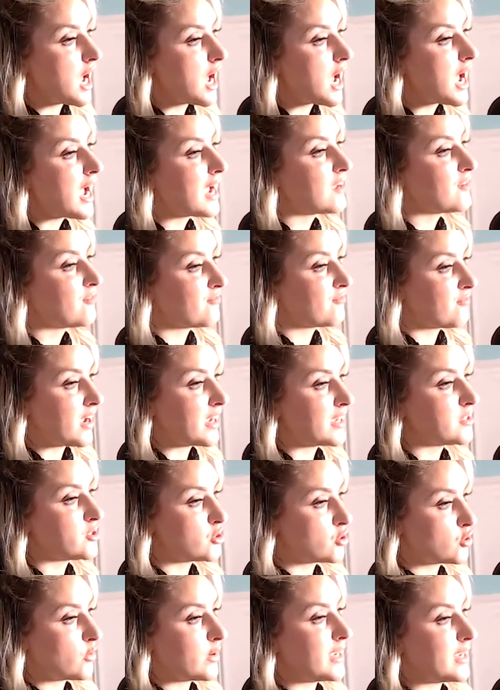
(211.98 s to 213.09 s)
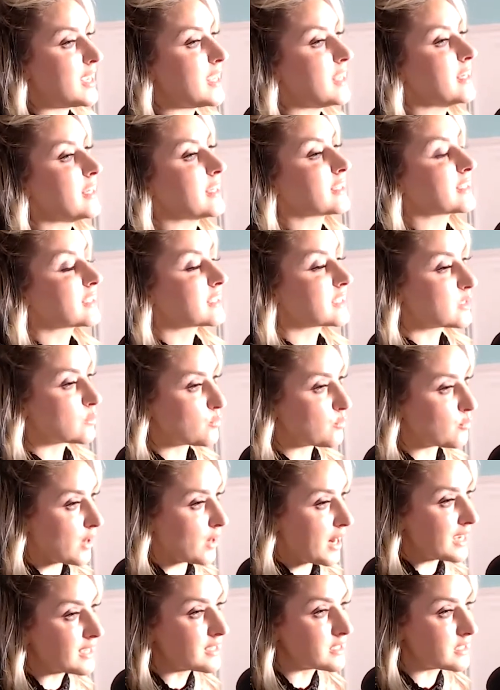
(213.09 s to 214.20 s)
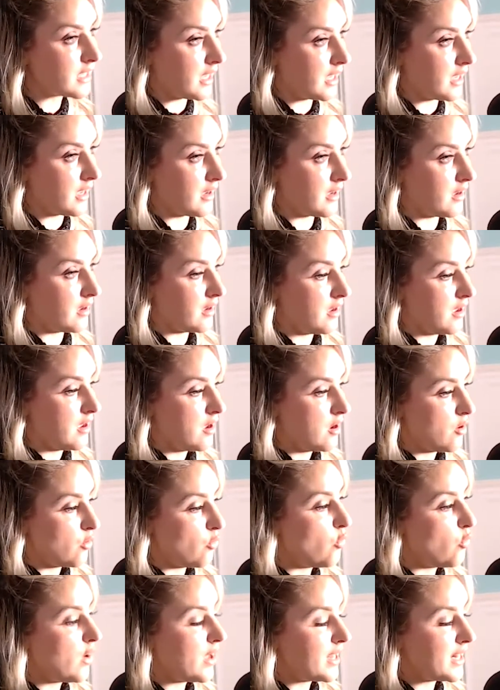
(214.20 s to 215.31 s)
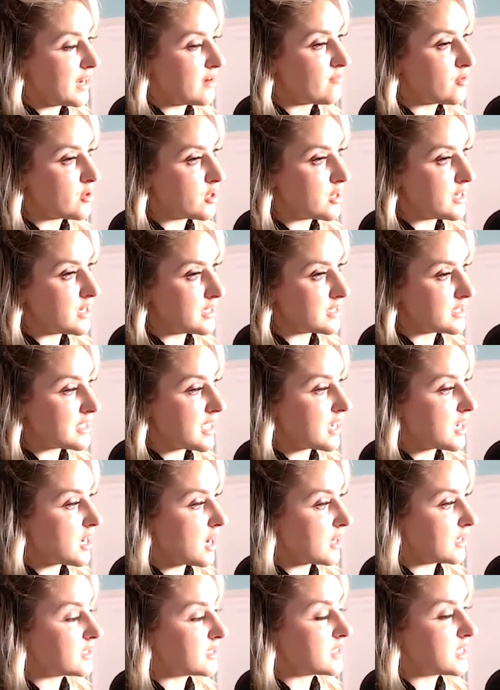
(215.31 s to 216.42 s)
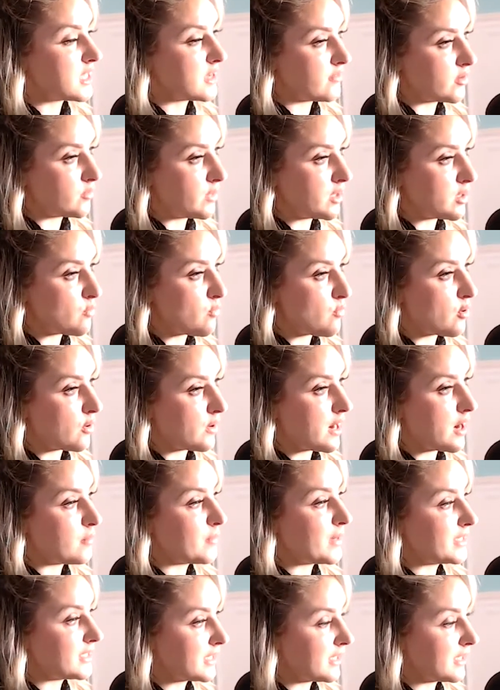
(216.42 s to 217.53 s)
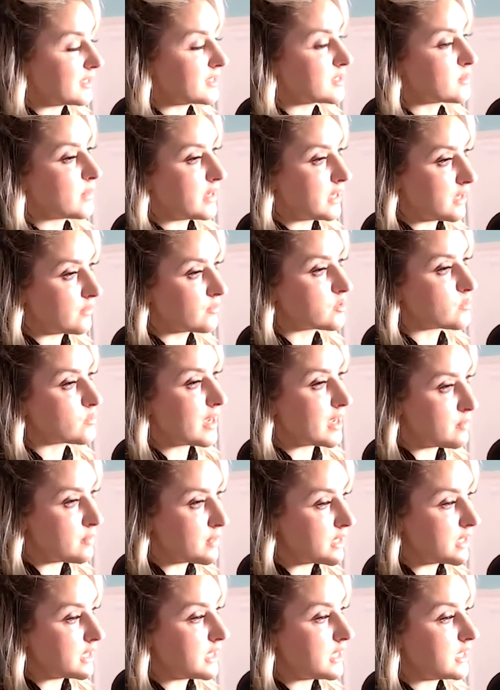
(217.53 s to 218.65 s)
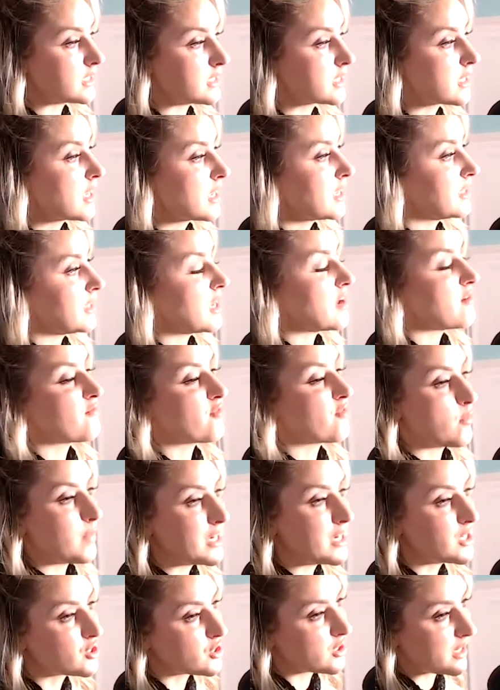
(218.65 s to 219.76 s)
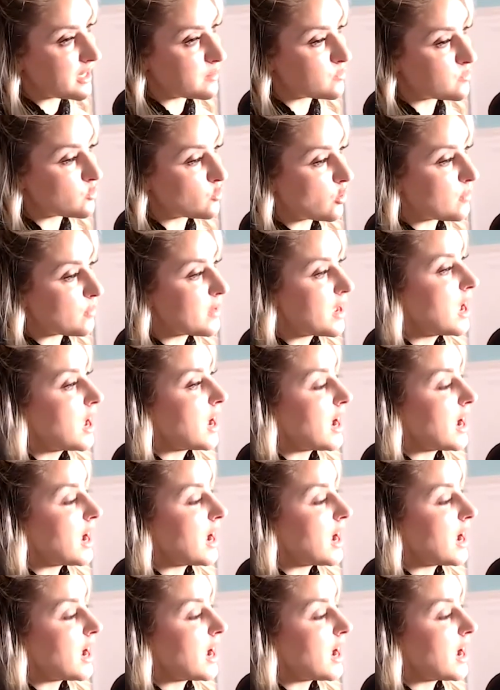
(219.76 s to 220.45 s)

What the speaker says: I find joy in expressing whatever it is that God has given me to pour out, my talents, my gifts, my abilities, the information I absorb.